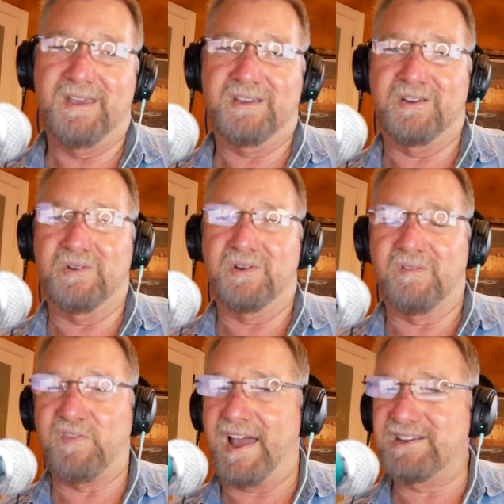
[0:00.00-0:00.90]
You know,
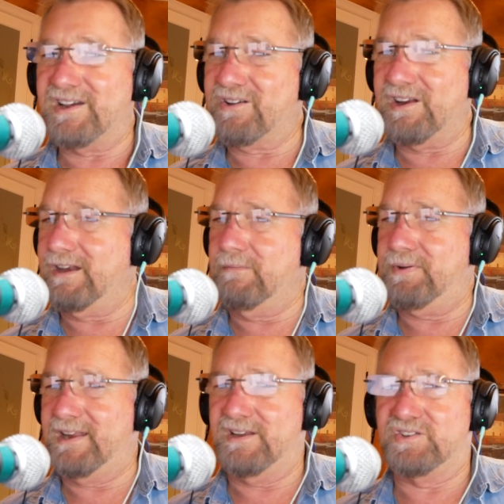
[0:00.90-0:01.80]
find you a good
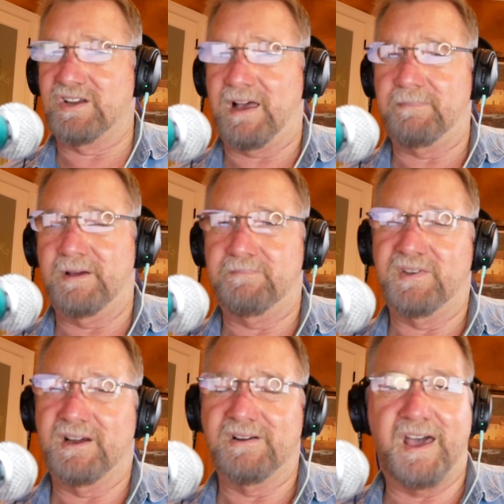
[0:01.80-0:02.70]
independent shop up
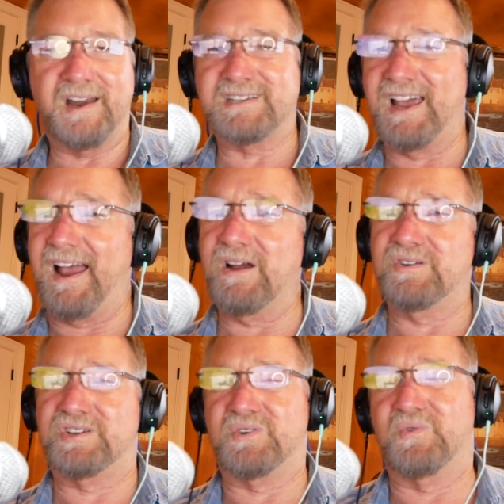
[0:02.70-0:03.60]
there, not a tire
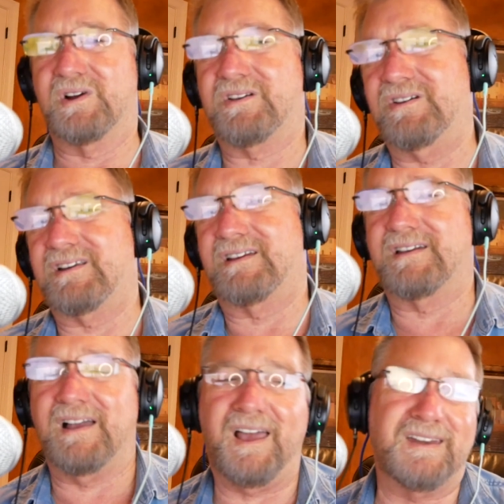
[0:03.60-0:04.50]
store. Good
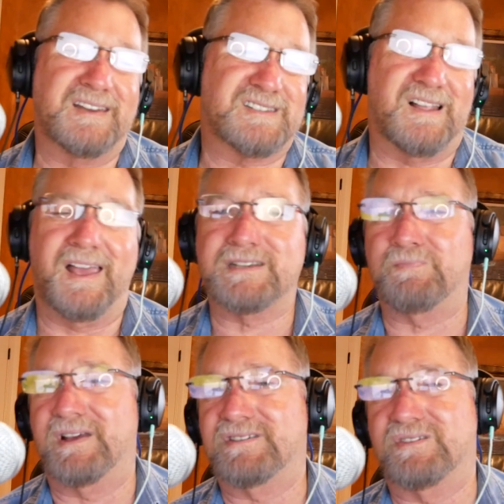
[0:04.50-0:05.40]
God, that's the last
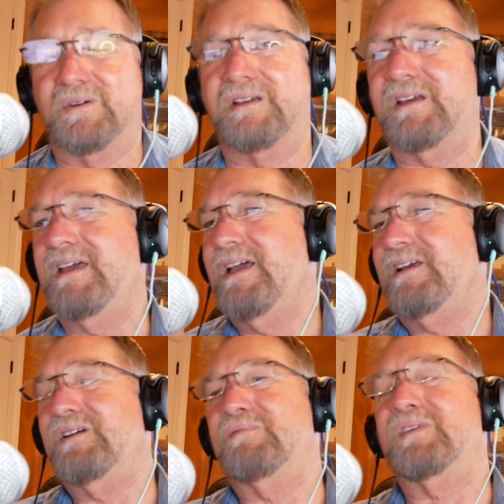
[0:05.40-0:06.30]
place you.
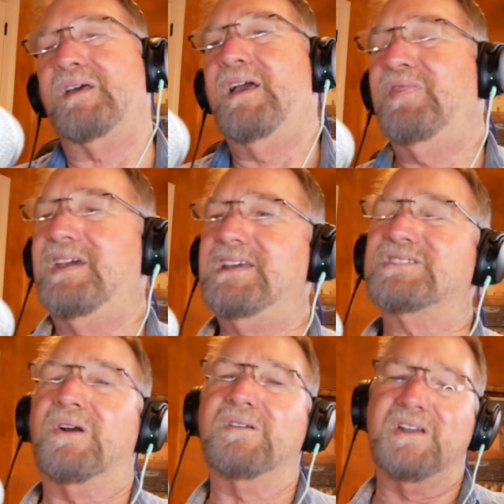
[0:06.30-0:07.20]
you
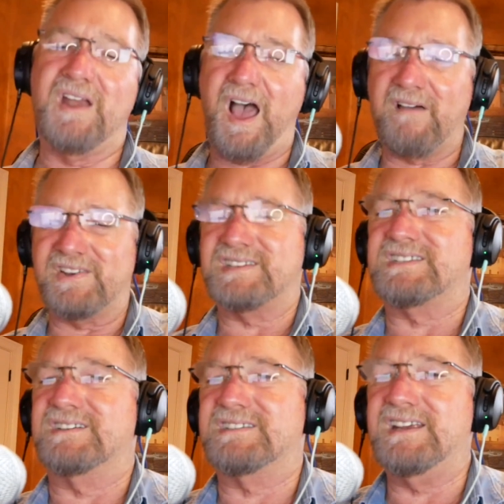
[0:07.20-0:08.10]
these are novices.